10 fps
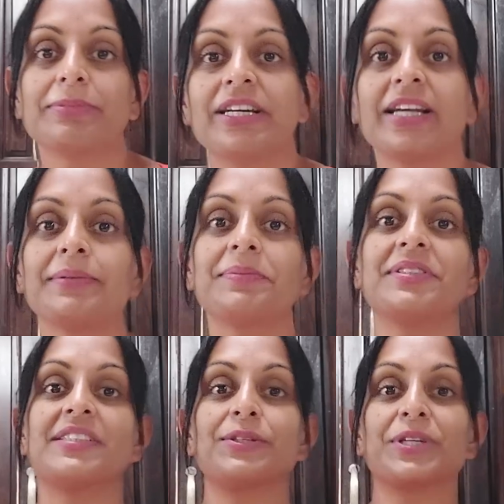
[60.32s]

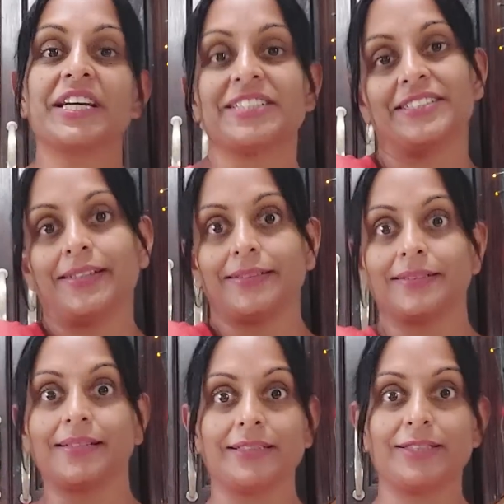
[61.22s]
sometimes the occasional
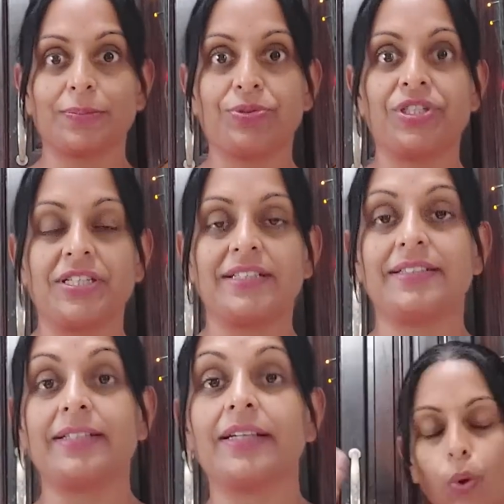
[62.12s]
sun is
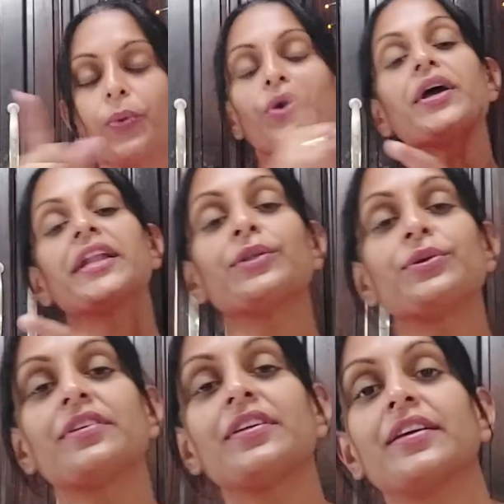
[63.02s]
appreciated. What we're going
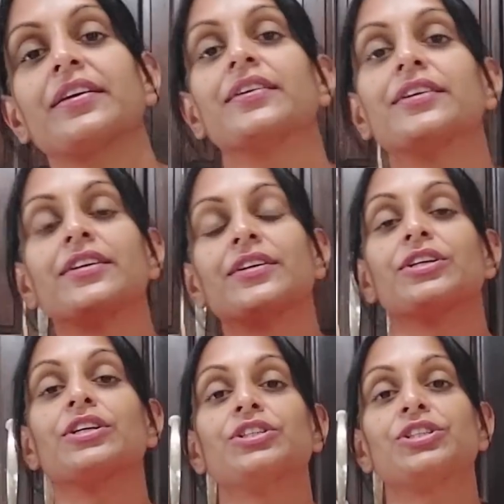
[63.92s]
to do today?
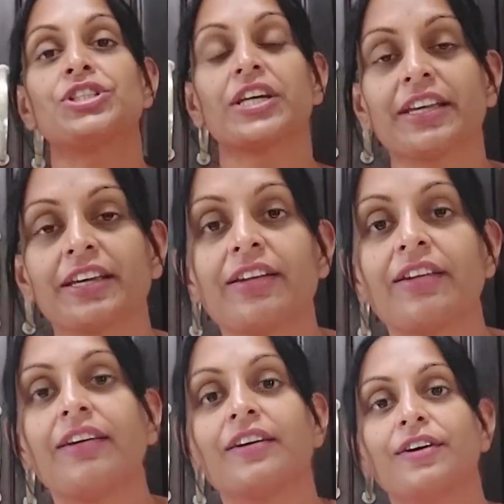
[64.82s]

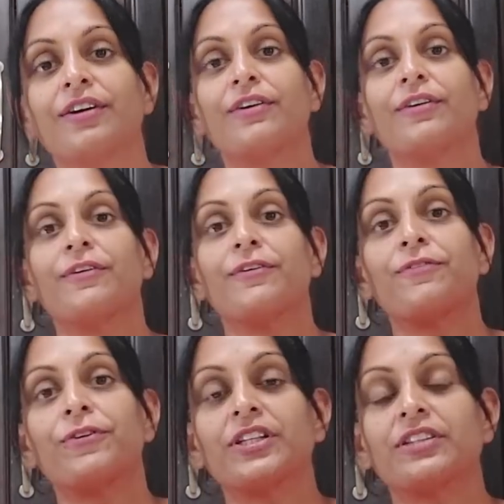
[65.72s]
Chicken
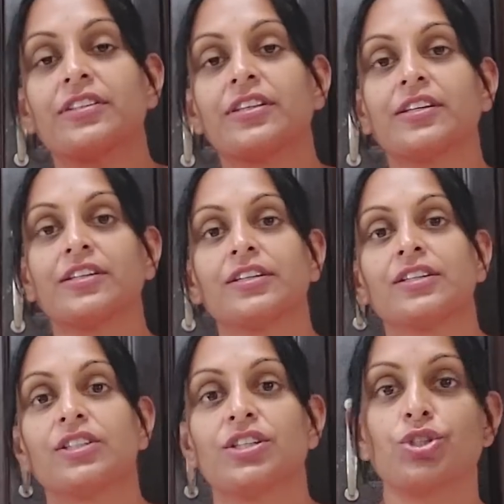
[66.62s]
foot
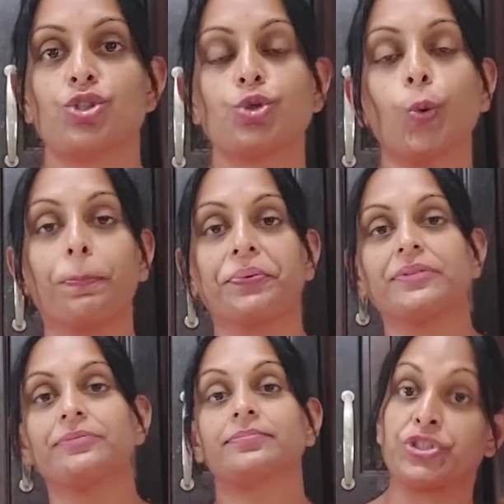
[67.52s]

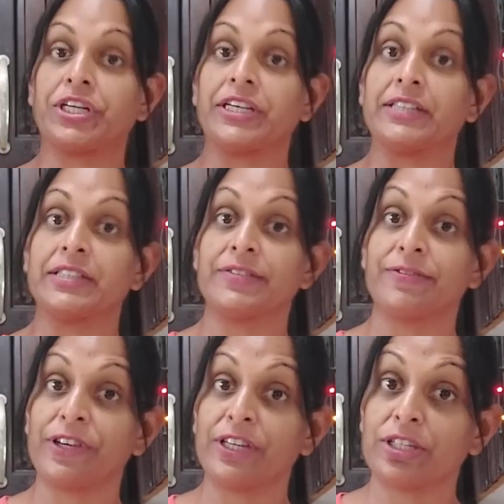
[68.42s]
soup chicken's
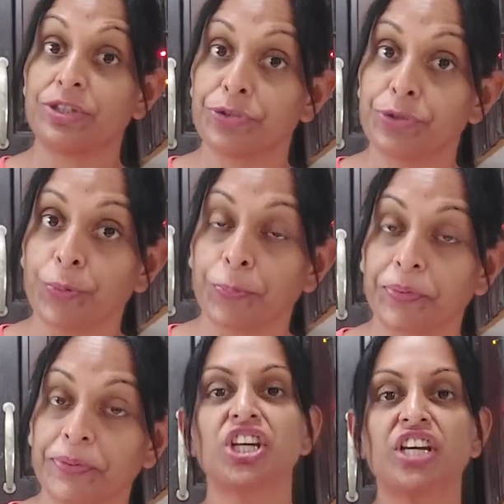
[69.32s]
feet
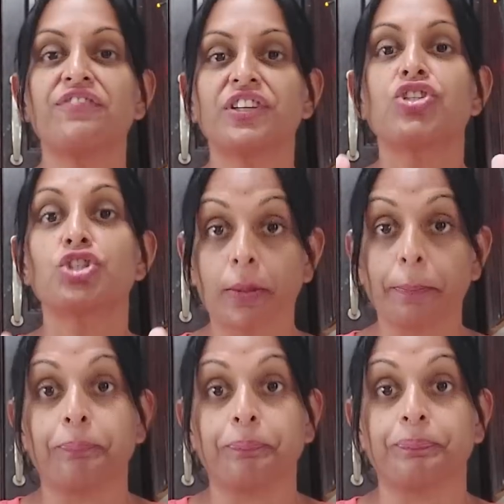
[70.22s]
soup, chicken foot
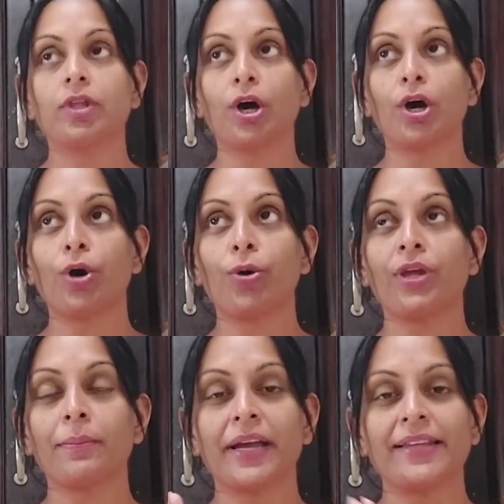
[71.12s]
soup. Now
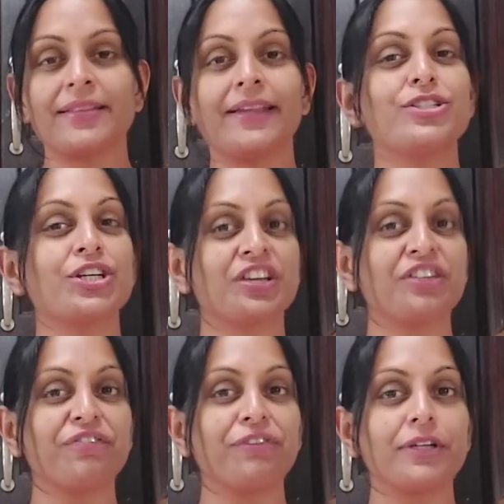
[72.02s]
you might think
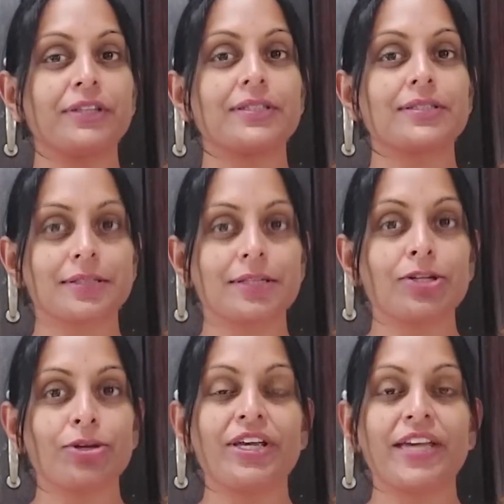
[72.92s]
chicken foot is, you
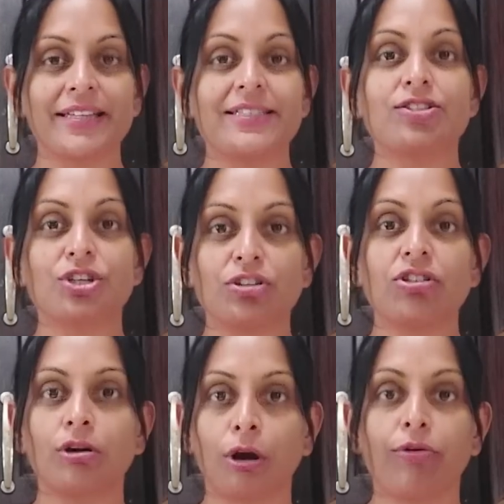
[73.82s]
know, yes, it's good
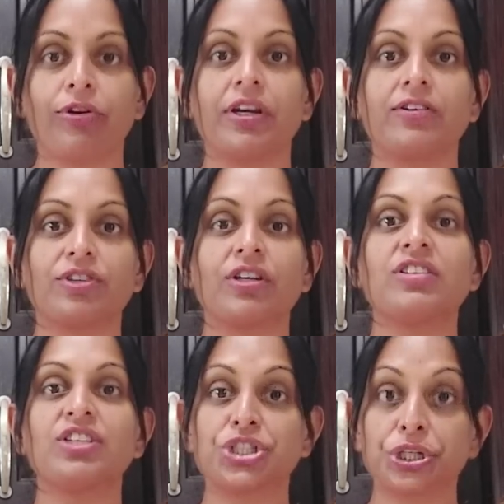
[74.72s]
to curry, it's
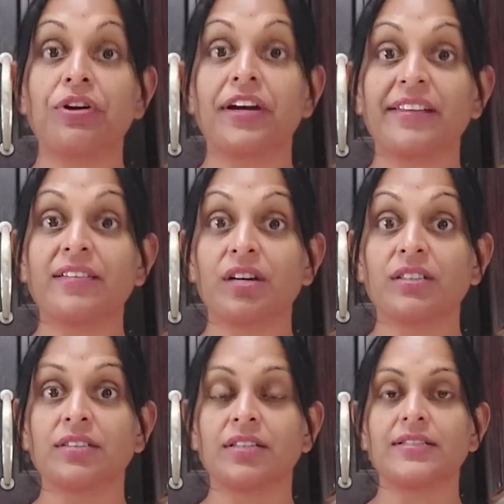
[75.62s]
good to jiras,
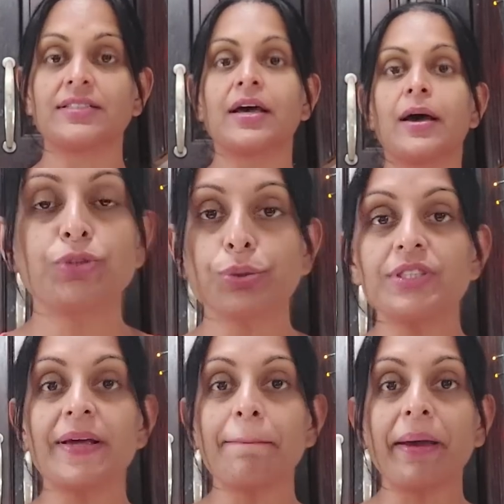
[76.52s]
cutters, throw
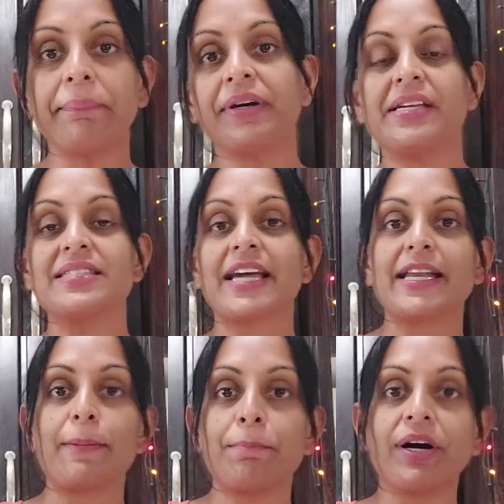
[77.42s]
some pepper
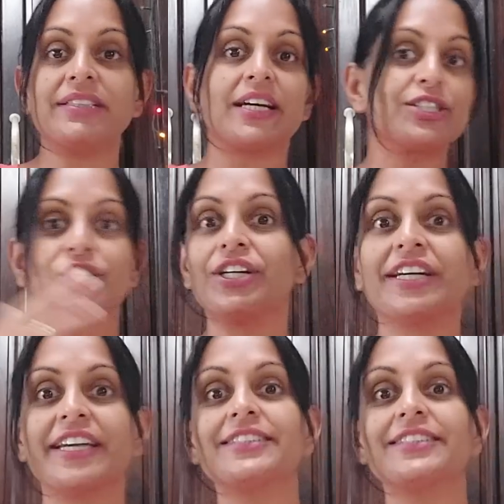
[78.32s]
inside the pot and chunk